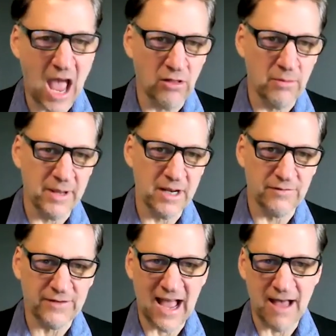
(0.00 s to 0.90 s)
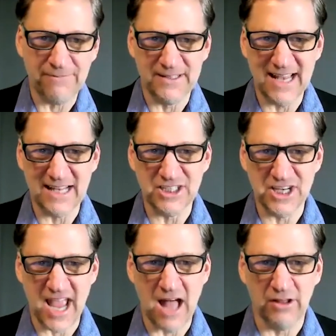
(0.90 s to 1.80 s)
element of
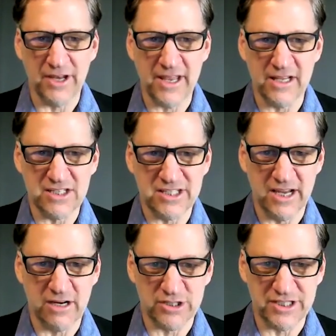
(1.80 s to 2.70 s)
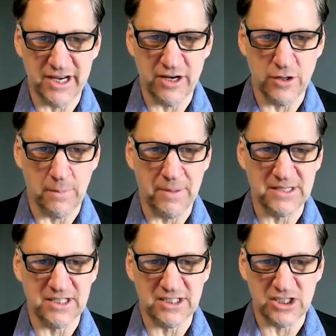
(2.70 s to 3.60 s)
confidentiality and secrecy in your
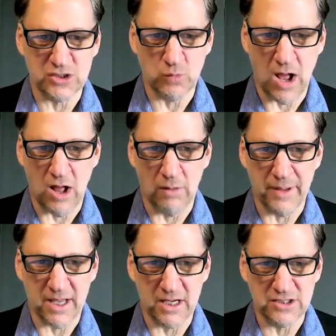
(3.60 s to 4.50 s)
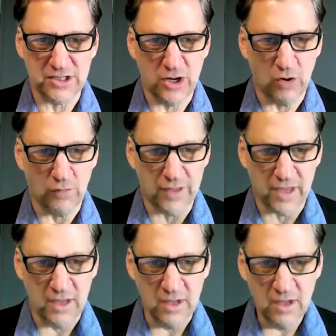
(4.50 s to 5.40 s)
business as well, because you know
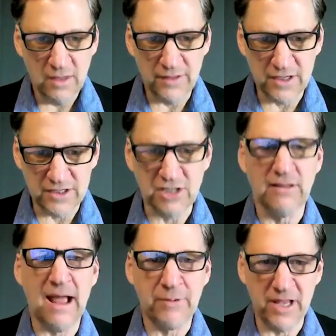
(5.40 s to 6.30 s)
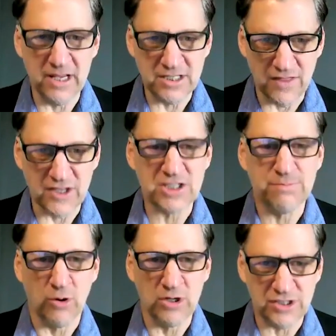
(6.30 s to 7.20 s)
the the celebrities and the
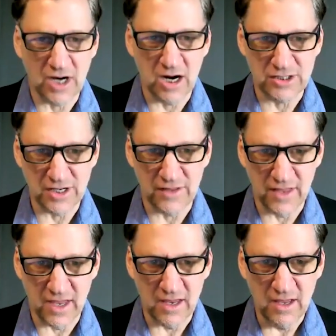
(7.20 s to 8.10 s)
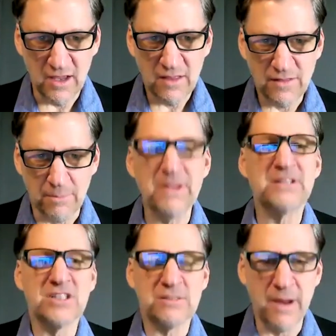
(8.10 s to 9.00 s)
sports stars and the the
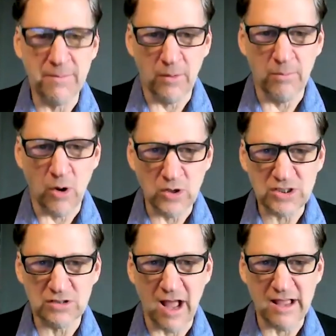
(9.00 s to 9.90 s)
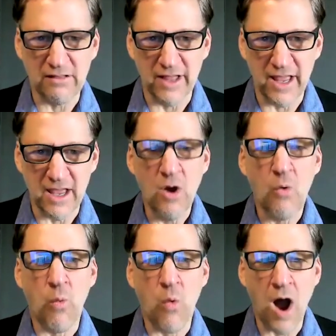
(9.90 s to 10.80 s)
business people most likely
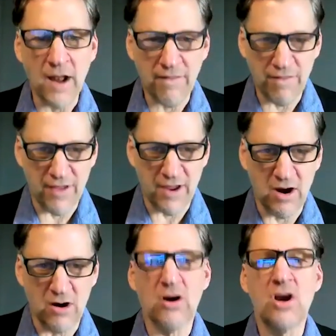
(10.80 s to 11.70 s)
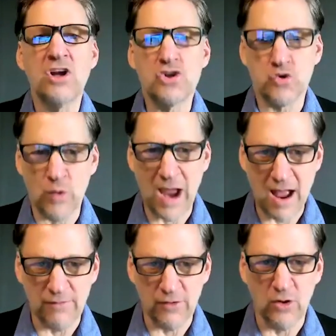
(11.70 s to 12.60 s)
want their
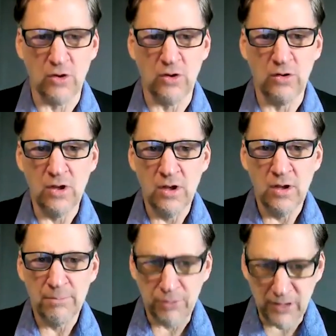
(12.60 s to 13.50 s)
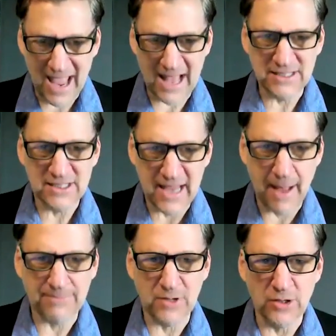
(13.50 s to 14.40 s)
travel plans
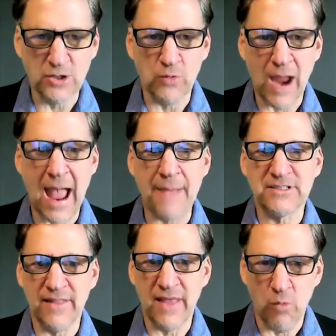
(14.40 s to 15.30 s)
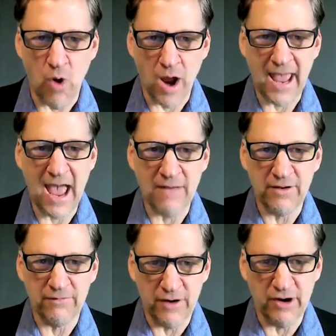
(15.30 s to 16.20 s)
kept under wraps and they want to have
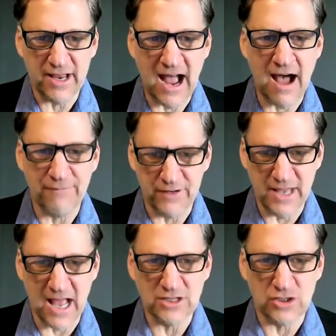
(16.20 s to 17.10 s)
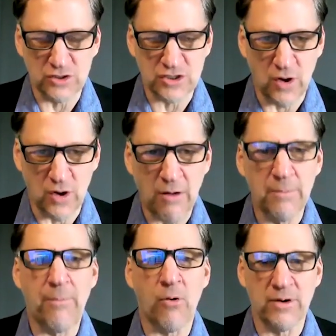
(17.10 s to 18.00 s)
it very confidential. So, how
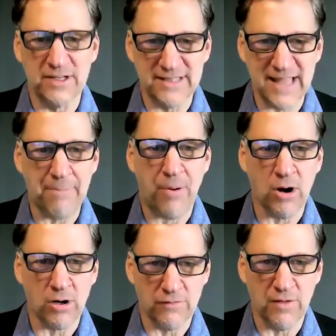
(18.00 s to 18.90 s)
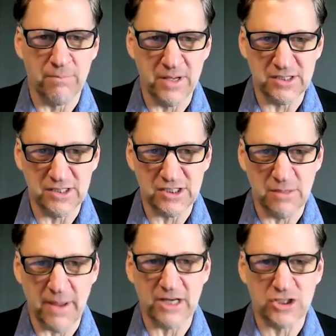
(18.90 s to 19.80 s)
important is that part of the business
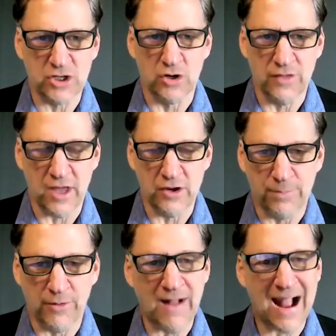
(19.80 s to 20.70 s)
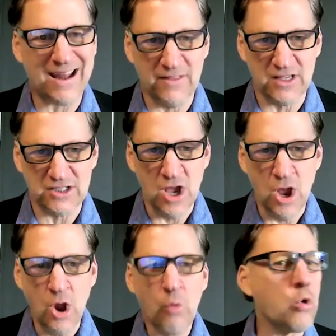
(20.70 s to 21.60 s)
to make sure that you're providing this
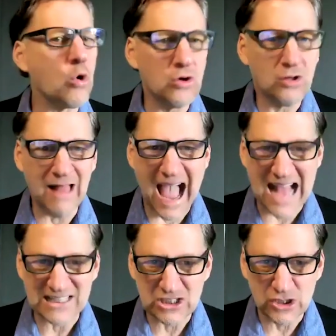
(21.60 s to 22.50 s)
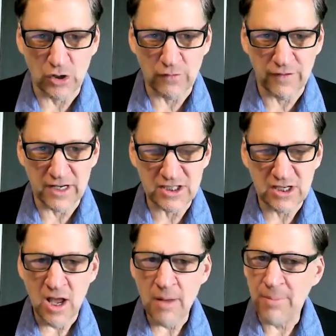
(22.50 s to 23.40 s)
world class
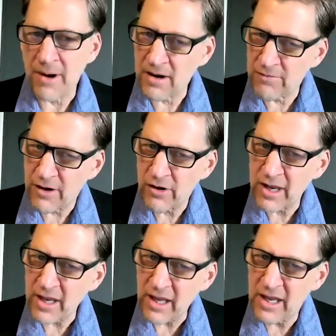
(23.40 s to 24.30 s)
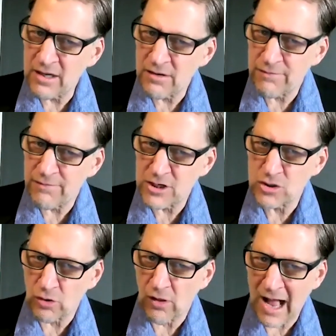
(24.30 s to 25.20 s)
service but in a very
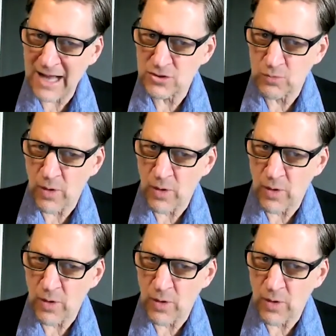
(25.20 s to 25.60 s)
individualized